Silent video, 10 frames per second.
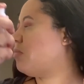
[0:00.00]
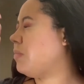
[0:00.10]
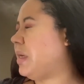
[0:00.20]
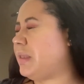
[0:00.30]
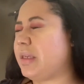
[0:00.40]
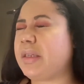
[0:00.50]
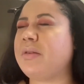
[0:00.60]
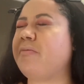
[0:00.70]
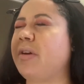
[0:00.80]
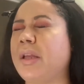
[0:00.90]
This is
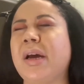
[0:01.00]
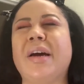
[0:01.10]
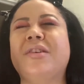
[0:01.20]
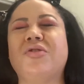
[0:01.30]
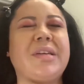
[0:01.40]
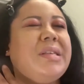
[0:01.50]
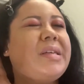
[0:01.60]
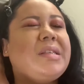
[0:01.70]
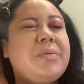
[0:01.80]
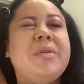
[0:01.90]
really hydrating,
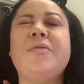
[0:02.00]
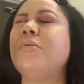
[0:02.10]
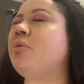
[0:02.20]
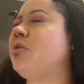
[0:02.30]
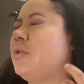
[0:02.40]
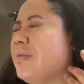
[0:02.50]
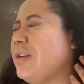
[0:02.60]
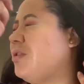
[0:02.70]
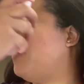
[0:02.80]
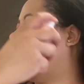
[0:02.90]
so if you moisturise
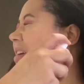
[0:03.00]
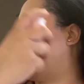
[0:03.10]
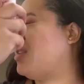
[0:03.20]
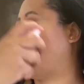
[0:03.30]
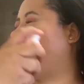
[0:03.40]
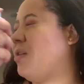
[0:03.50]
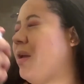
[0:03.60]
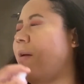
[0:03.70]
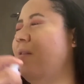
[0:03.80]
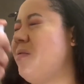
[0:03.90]
your face and you're not
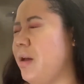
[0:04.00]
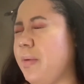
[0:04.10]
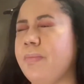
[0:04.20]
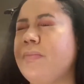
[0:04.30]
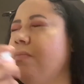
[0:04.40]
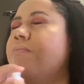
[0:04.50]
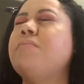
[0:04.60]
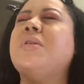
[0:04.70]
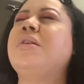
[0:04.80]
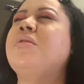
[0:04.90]
getting
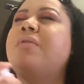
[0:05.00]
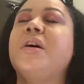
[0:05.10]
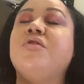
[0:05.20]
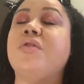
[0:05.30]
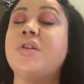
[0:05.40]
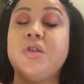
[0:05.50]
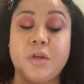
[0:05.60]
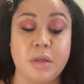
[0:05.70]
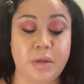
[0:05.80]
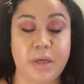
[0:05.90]
enough
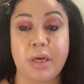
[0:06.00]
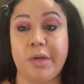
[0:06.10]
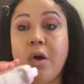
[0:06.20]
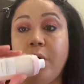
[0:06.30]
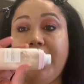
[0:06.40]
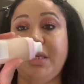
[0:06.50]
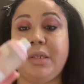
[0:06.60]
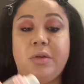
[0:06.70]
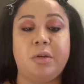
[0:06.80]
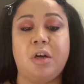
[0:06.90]
hydration, then always you
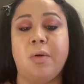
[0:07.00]
can go in